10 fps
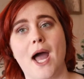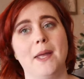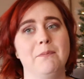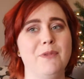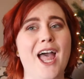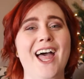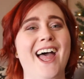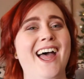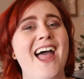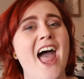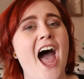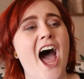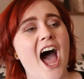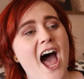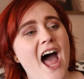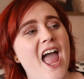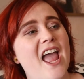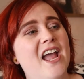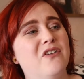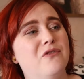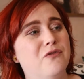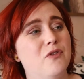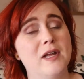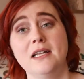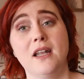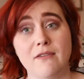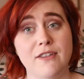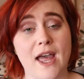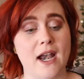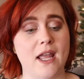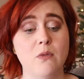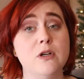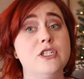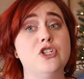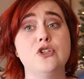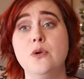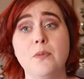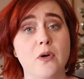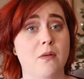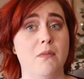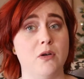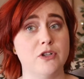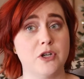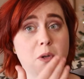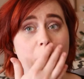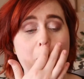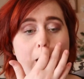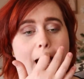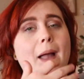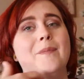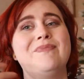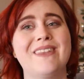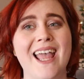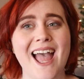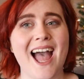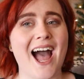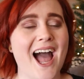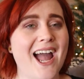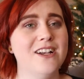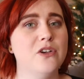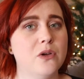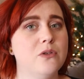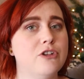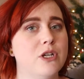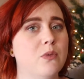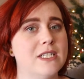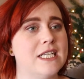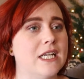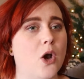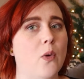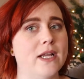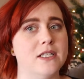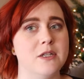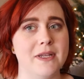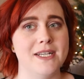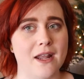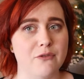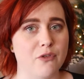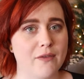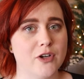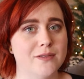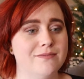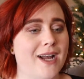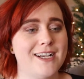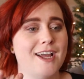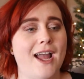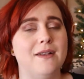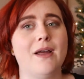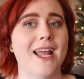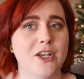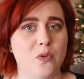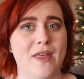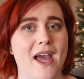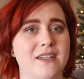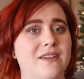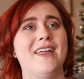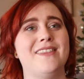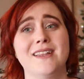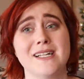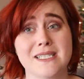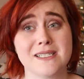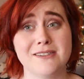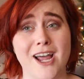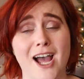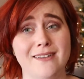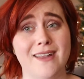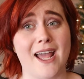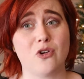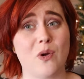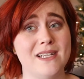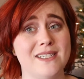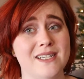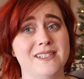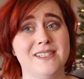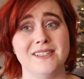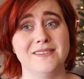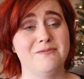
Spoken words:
high. I freaking loved that. It was super emotional. I knew she wasn't going to be dead forever. I knew that. I think that's not that crazy to